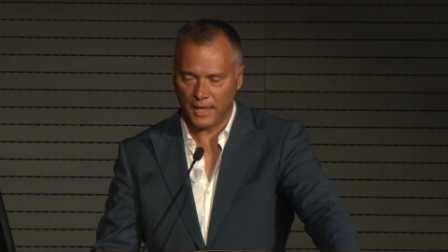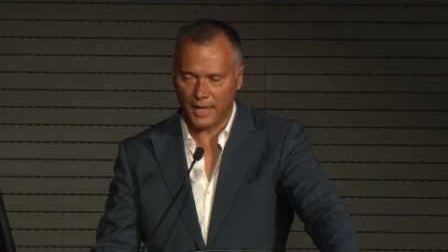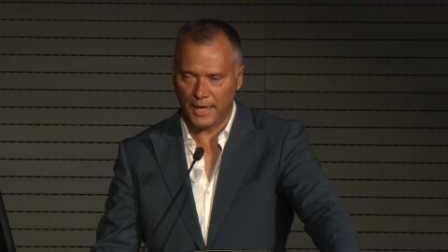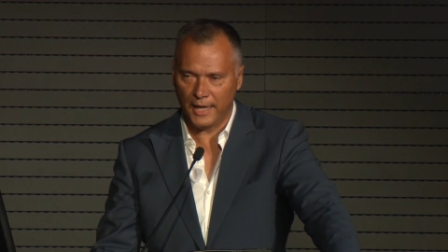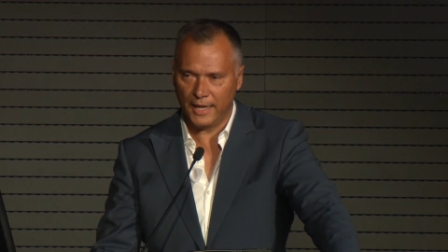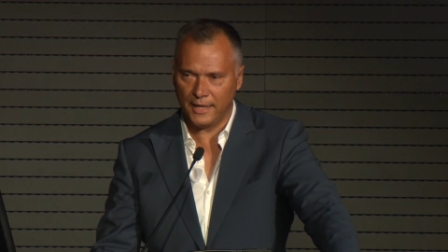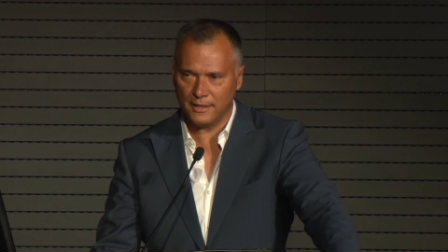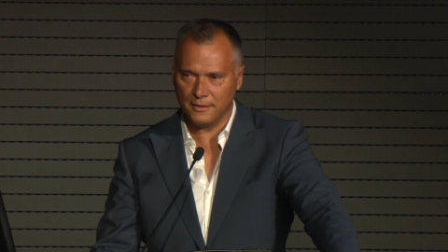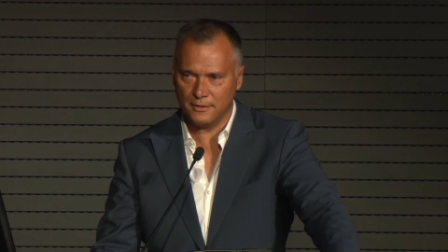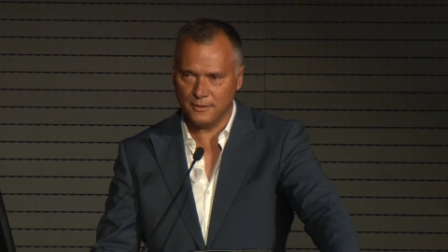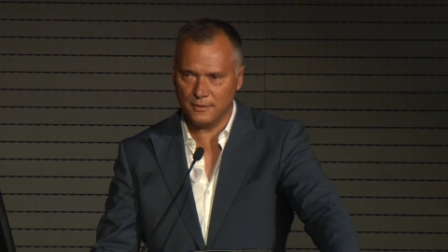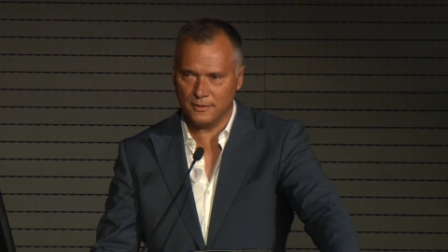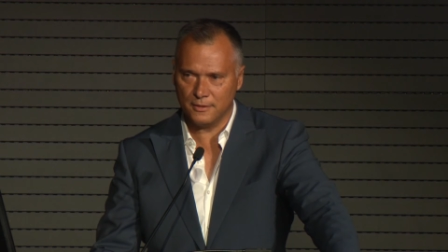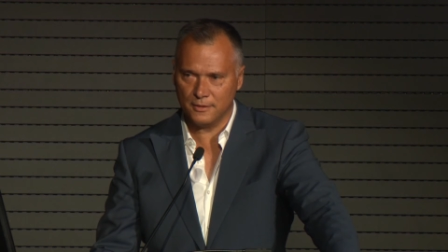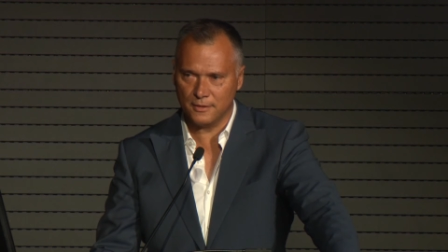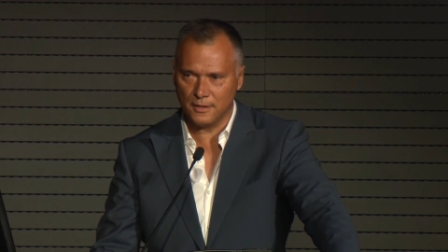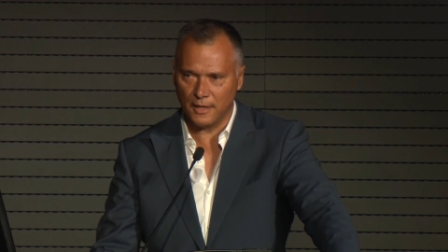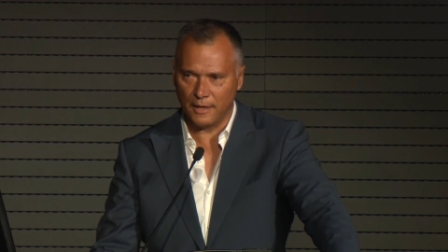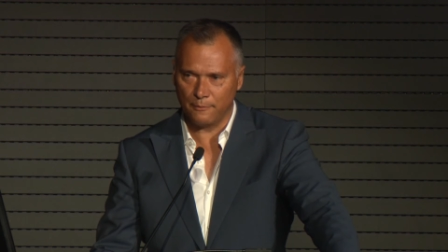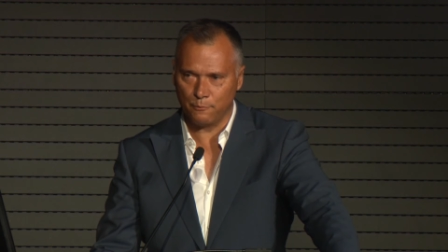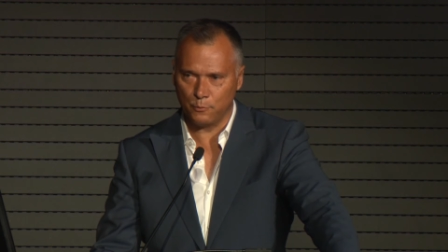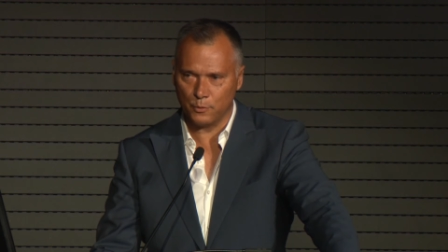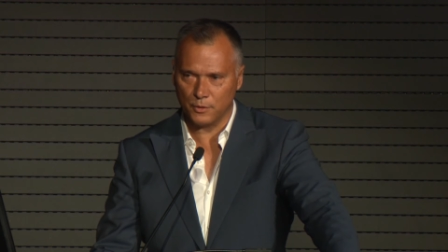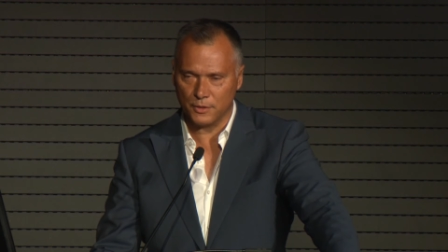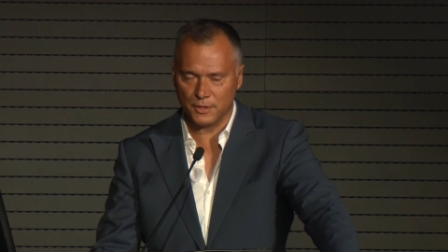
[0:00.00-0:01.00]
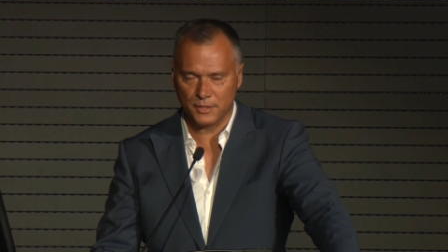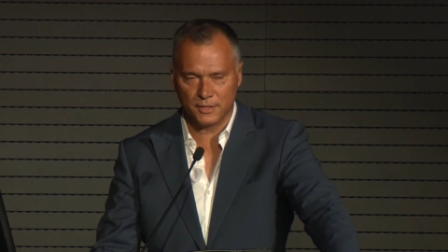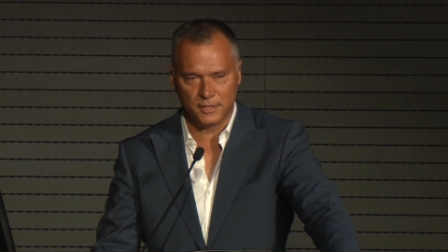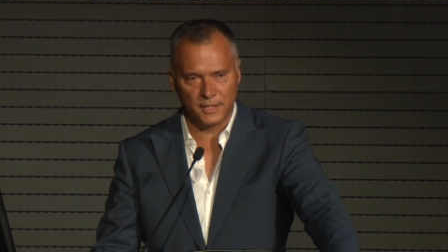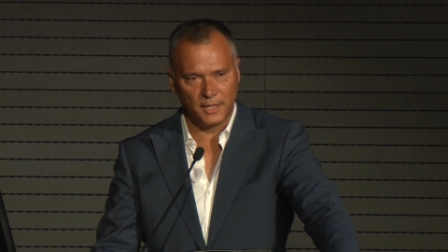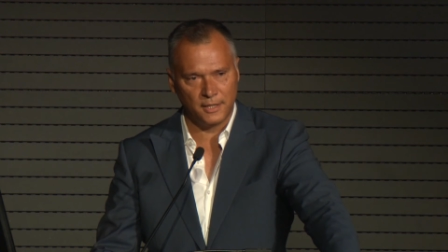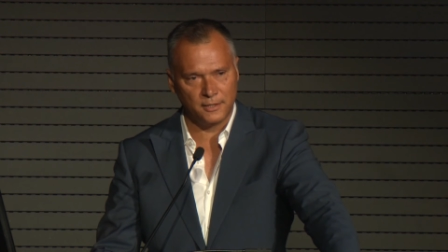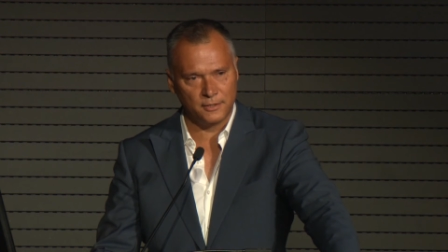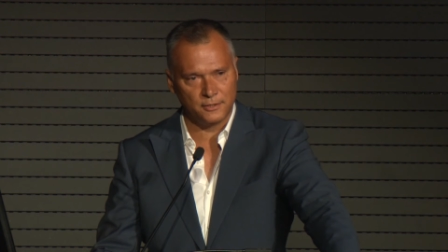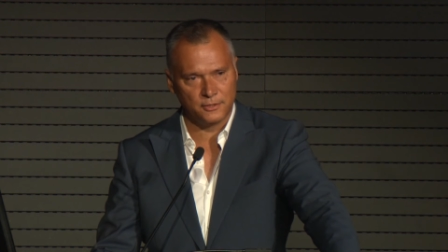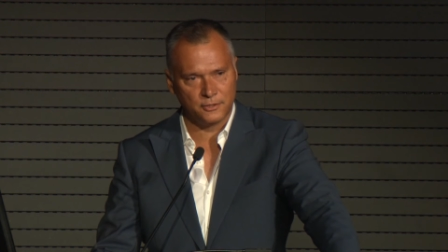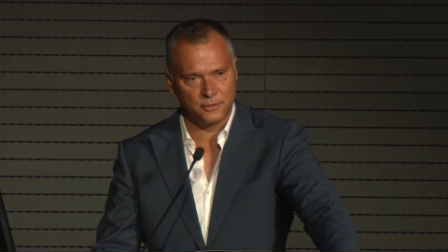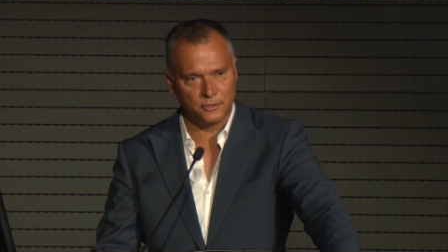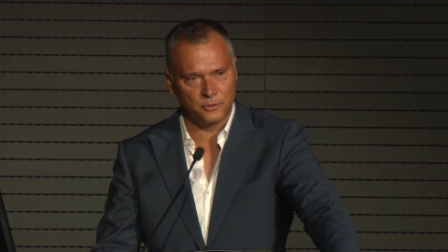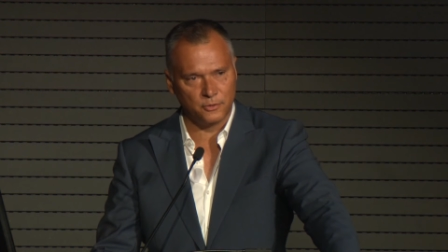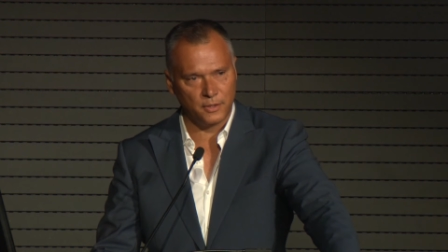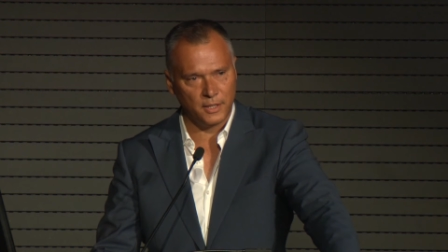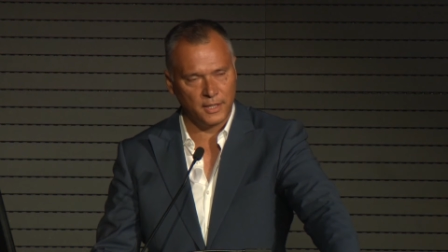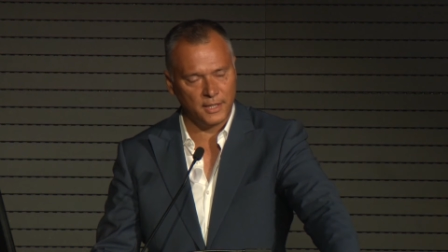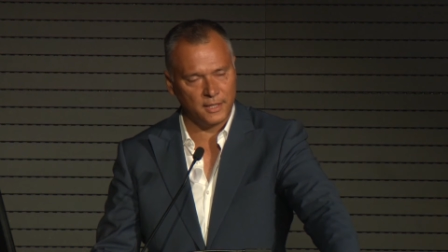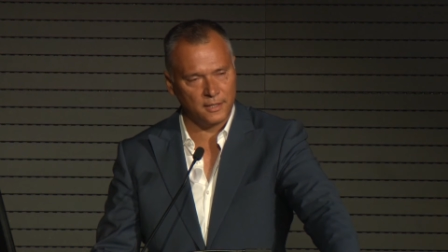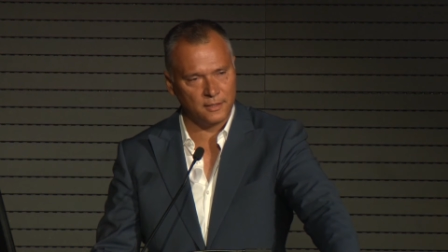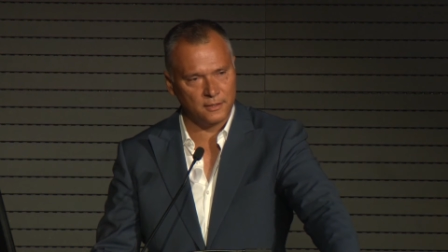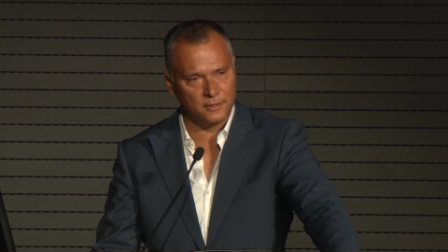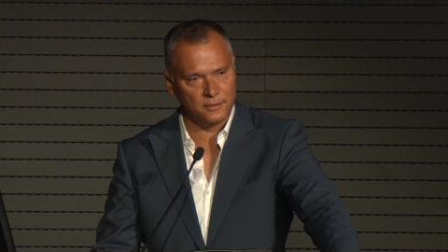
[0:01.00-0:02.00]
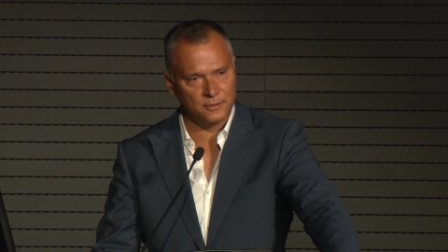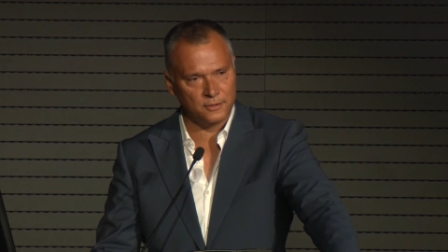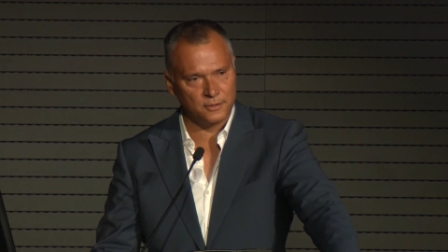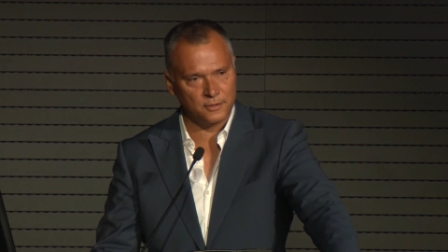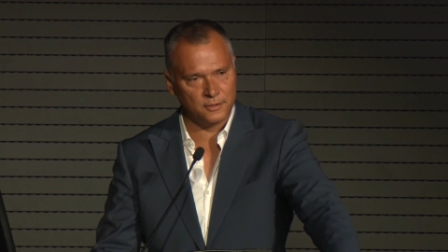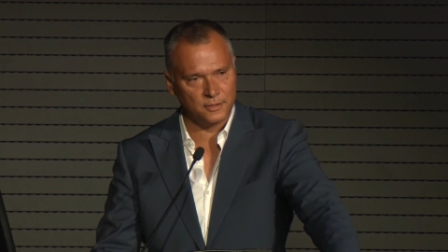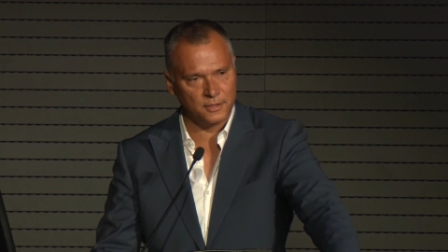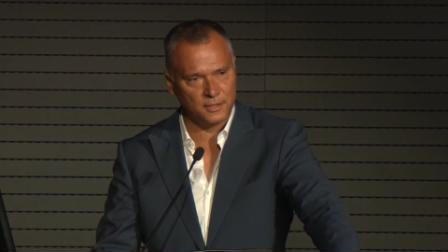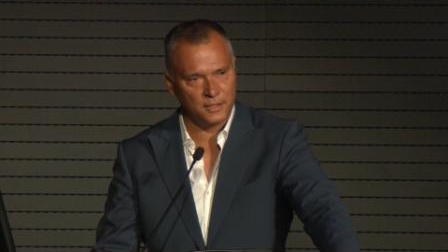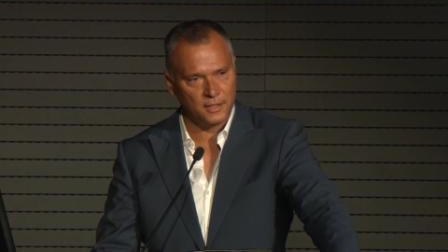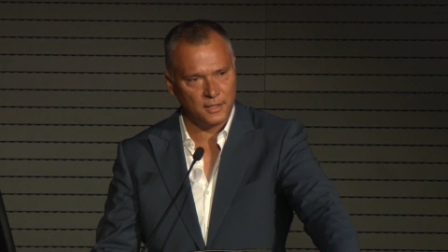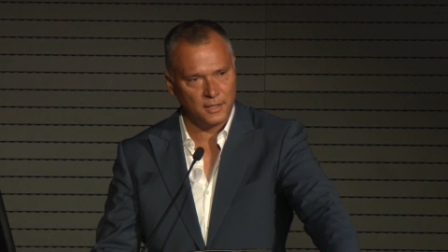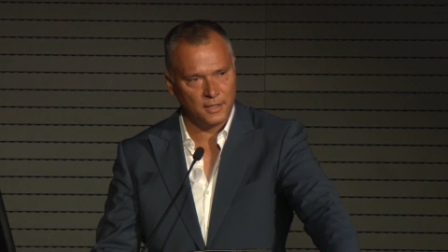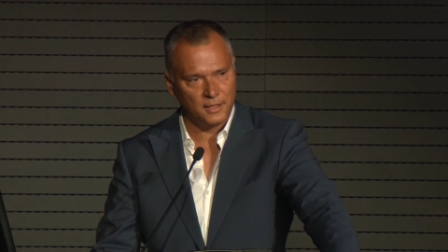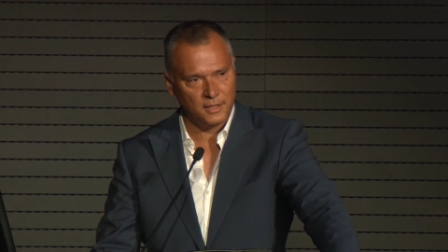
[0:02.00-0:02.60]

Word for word: heads that were sent to England